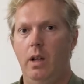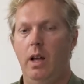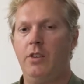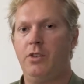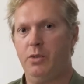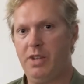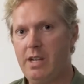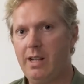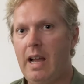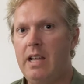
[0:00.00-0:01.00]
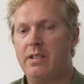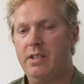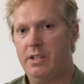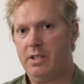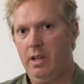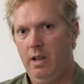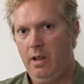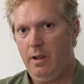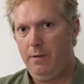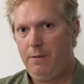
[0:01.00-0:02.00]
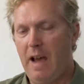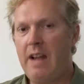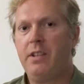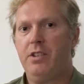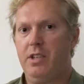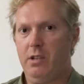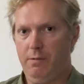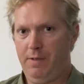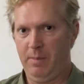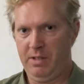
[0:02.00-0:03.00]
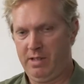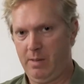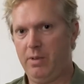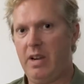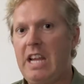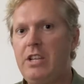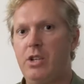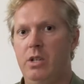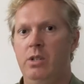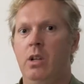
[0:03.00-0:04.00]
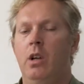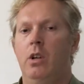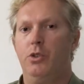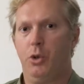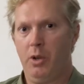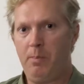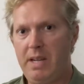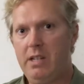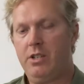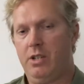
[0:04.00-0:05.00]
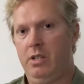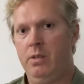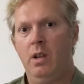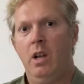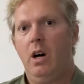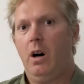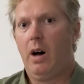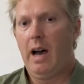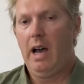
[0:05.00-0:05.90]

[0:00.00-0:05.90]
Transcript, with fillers: And to realize this, fantasy of feminist liberation, Jordan Peterson uh,